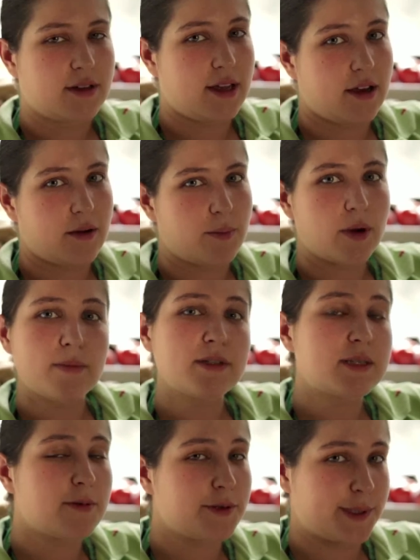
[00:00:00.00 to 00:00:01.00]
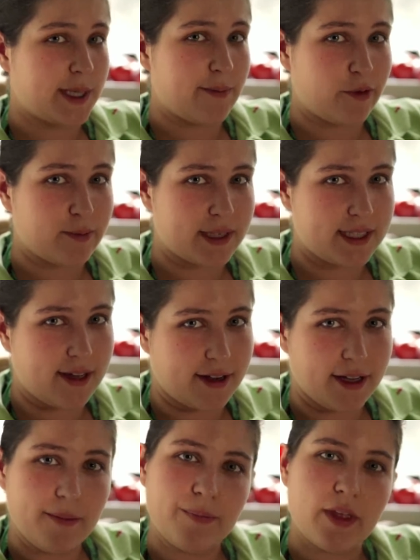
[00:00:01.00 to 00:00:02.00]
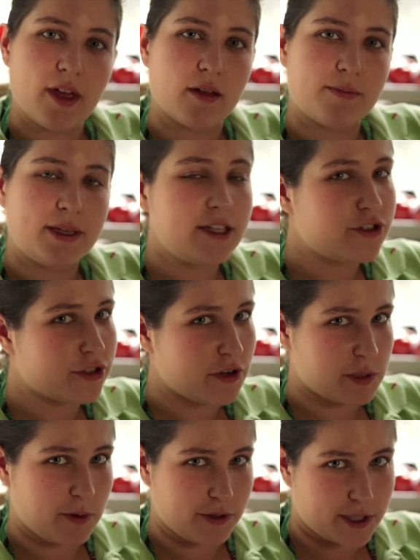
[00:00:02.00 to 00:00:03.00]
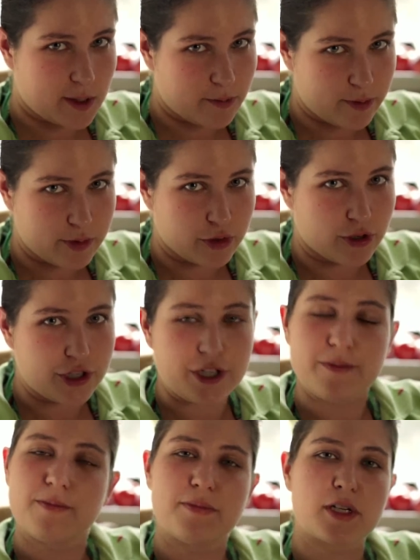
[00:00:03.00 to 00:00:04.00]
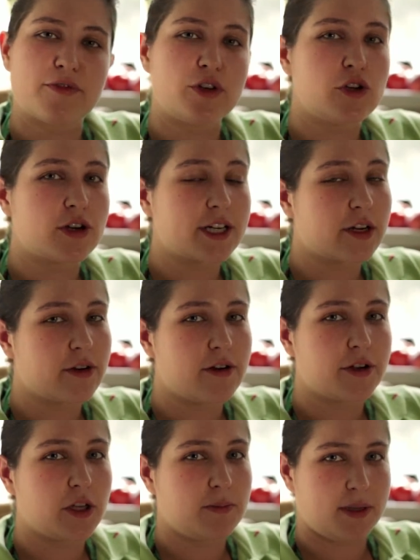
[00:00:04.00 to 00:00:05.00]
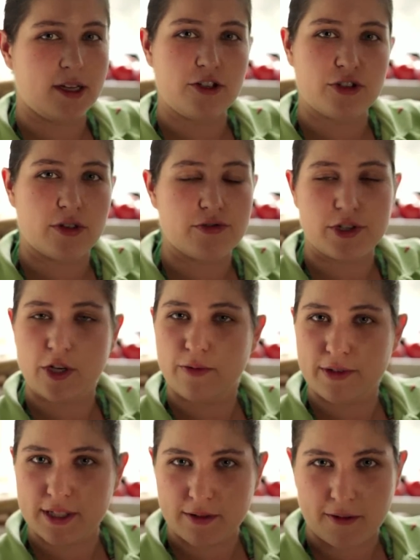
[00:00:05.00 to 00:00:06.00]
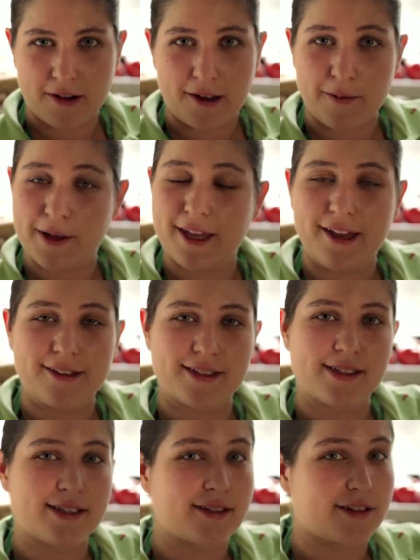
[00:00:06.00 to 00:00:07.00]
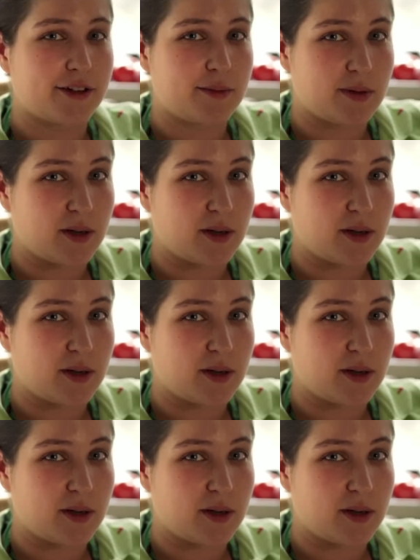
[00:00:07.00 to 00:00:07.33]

Now, bourbon's supposed to come from Kentucky, and peaches are supposed to come from Georgia, but if New York can grow a good peach, then there's no reason why we can't distill a good